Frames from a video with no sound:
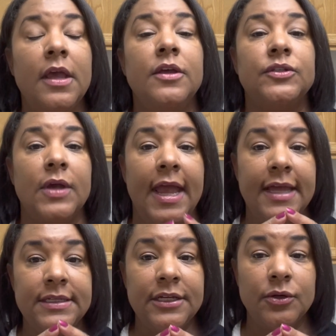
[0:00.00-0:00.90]
So I had
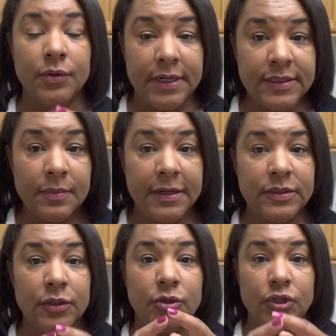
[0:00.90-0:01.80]
to increase my
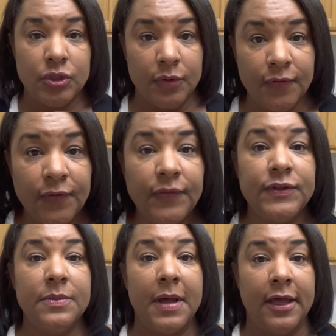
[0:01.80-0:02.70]
search to a
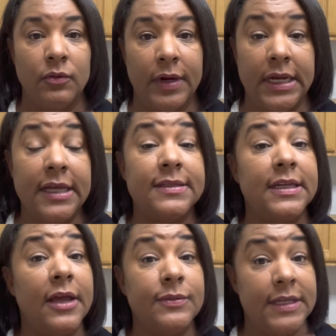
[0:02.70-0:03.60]
50-mile radius, and
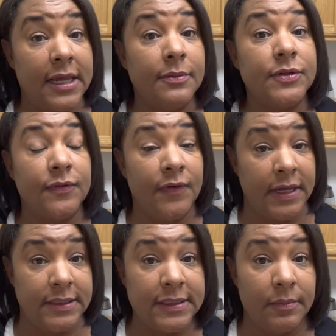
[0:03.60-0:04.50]
I was able to
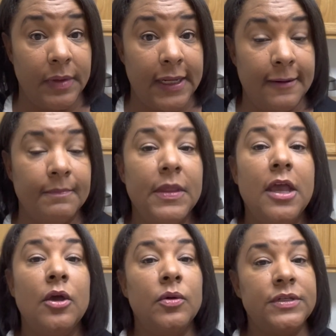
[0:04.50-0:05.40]
find somebody
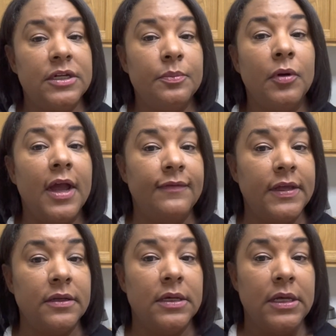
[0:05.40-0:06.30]
who did a
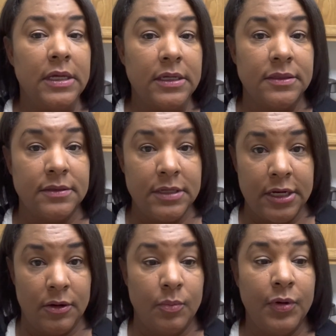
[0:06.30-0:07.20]
private
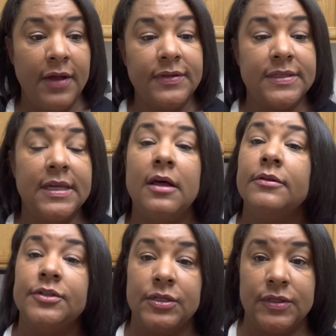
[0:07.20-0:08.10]
sell
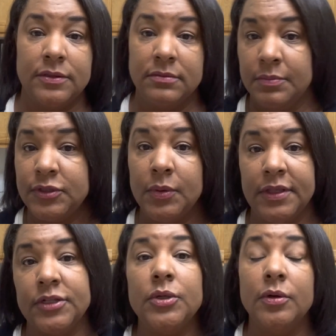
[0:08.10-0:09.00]
just between the
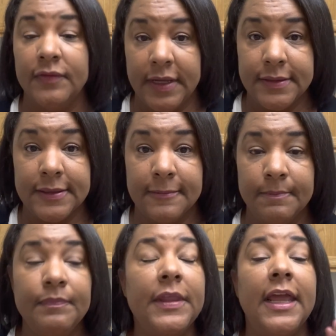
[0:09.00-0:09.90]
two of us.
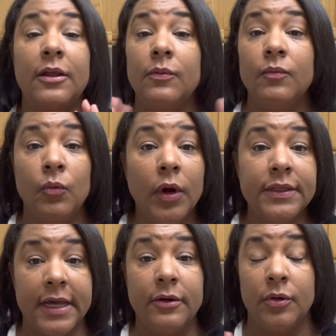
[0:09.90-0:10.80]
And it worked
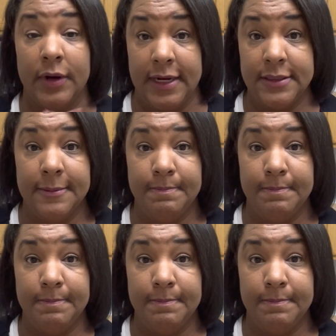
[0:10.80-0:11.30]
out great.